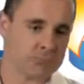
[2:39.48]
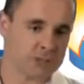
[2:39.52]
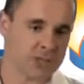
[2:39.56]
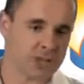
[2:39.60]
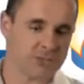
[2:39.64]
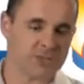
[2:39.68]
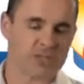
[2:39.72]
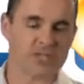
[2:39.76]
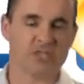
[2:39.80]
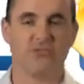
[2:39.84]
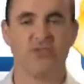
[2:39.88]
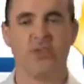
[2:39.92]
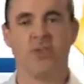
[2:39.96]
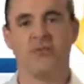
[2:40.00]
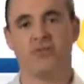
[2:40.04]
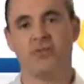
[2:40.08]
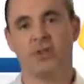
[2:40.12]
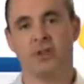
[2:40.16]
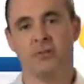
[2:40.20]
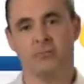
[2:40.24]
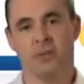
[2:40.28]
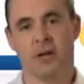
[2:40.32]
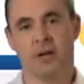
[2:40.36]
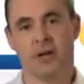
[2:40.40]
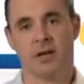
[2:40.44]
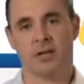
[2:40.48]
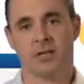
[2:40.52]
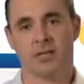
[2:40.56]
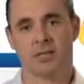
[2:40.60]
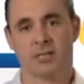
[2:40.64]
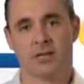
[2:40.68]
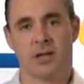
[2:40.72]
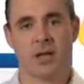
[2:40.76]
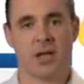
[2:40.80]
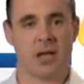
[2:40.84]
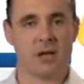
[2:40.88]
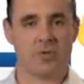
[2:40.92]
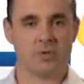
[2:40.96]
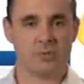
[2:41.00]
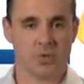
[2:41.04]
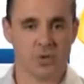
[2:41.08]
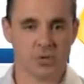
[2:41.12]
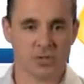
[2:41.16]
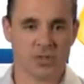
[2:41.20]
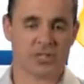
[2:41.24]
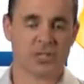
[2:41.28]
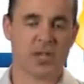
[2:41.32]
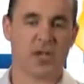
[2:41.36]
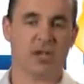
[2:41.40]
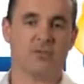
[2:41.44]
Give us 15 minutes and
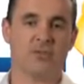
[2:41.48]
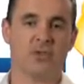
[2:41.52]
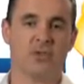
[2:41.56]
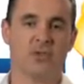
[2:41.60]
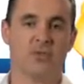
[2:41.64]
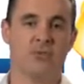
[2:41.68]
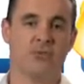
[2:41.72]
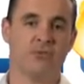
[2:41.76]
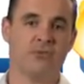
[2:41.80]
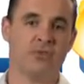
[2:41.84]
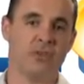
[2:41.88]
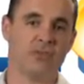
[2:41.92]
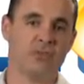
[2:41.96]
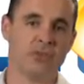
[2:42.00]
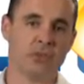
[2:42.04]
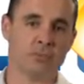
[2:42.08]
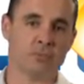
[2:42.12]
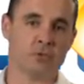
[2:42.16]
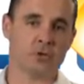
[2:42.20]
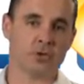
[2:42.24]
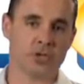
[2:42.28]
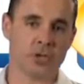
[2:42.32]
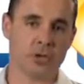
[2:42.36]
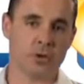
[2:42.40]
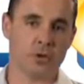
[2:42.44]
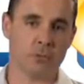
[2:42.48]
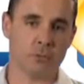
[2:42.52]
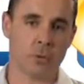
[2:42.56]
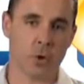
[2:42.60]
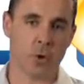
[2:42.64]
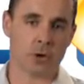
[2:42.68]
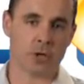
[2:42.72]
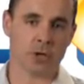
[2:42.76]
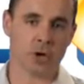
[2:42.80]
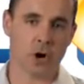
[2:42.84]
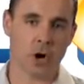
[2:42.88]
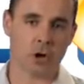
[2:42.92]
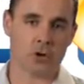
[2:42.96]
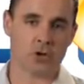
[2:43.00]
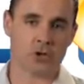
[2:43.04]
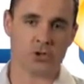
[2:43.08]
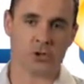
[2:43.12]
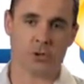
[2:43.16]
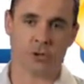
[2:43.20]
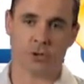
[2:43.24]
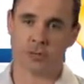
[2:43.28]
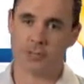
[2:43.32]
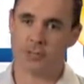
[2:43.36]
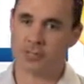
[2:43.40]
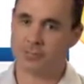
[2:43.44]
we'll save you 15% or more in car
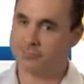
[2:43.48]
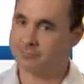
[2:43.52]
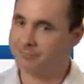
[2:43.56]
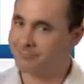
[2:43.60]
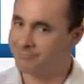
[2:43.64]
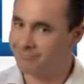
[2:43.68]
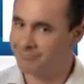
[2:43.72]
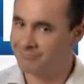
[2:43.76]
insurance.